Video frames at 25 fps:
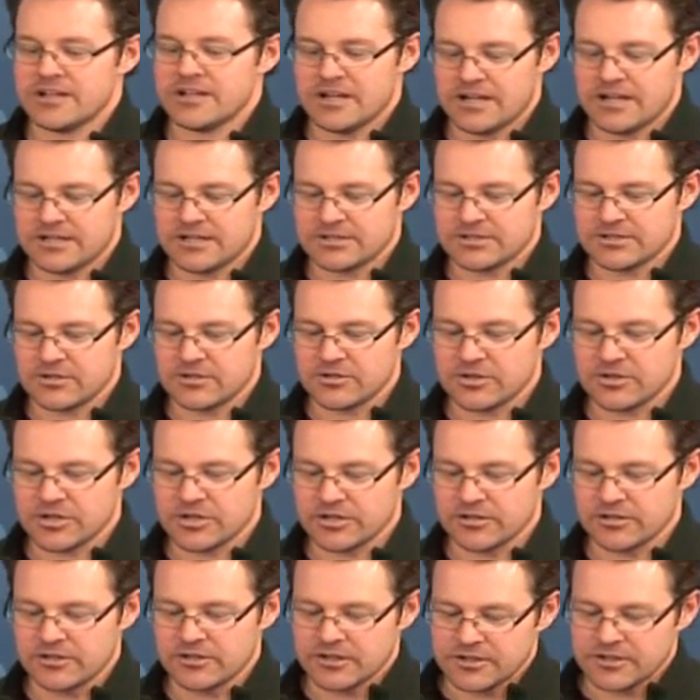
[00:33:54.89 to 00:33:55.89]
and so you
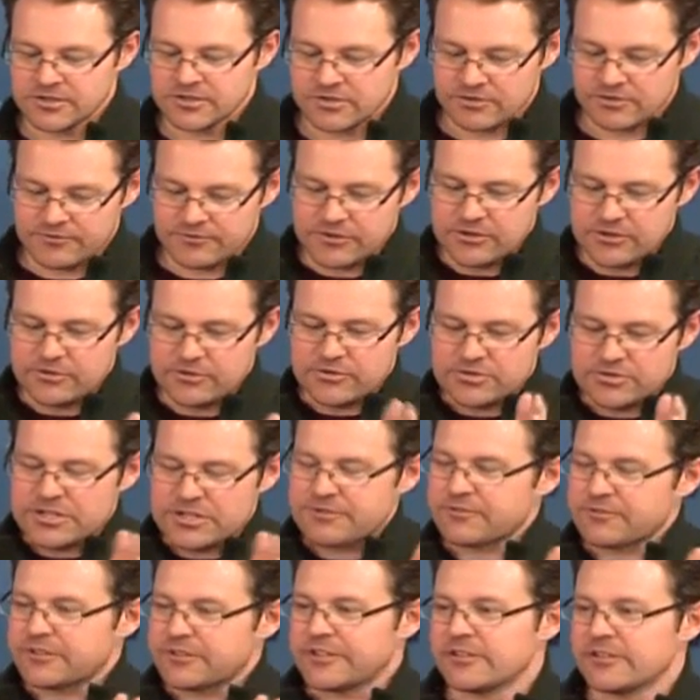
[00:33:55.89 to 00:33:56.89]
could sort of use
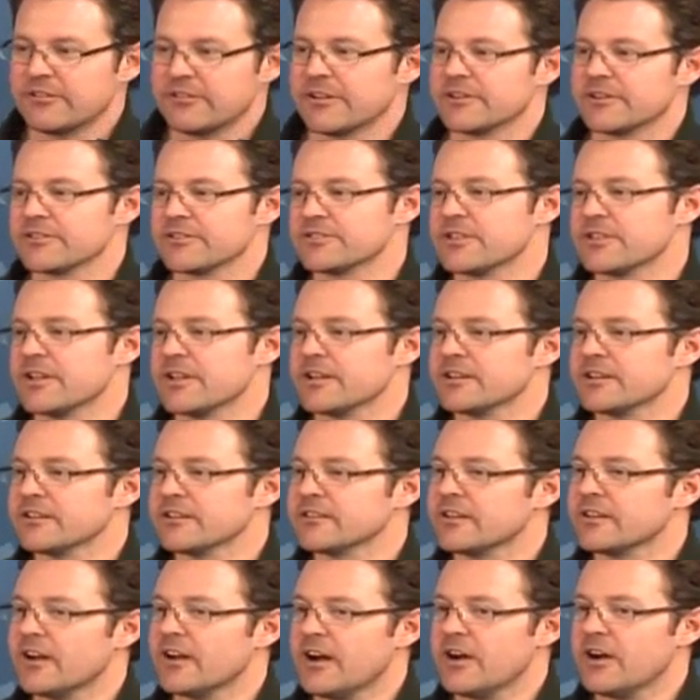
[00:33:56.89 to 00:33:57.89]
different iterators then
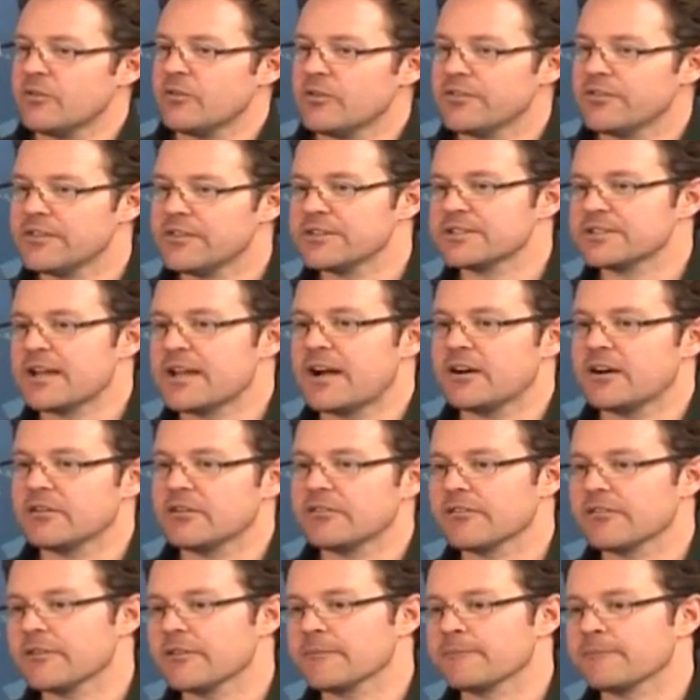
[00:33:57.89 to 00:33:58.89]
with this
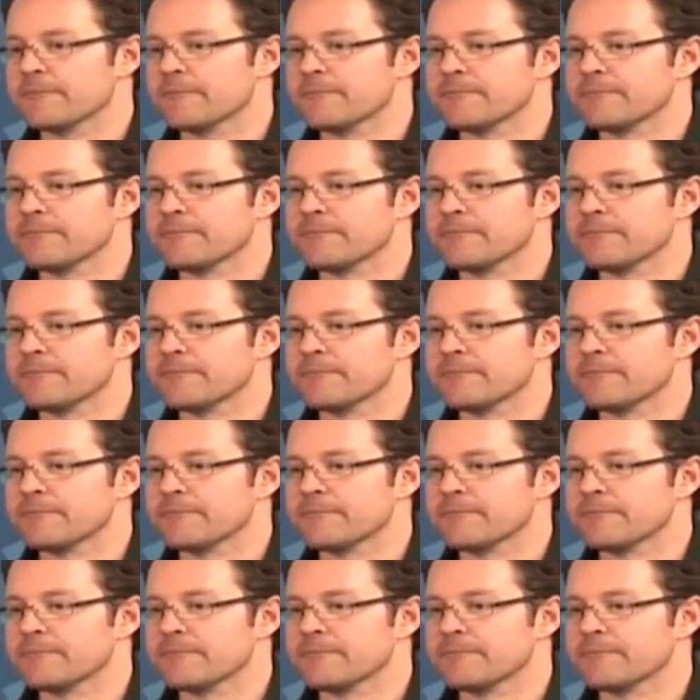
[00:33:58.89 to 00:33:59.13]
algorithm.